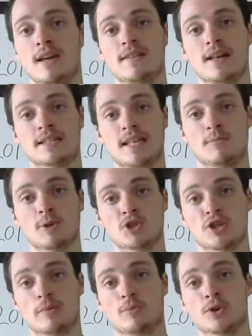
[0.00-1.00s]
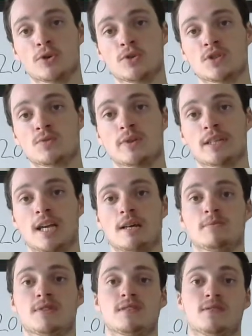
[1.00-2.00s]
that's how much they produced when it
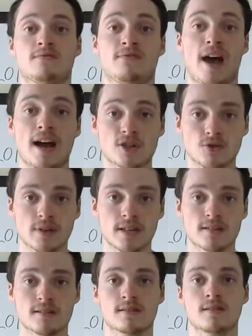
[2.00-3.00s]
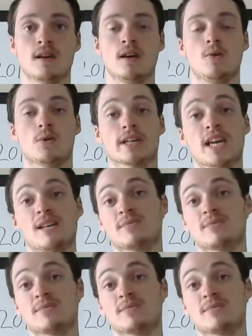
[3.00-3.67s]
comes to factories, when it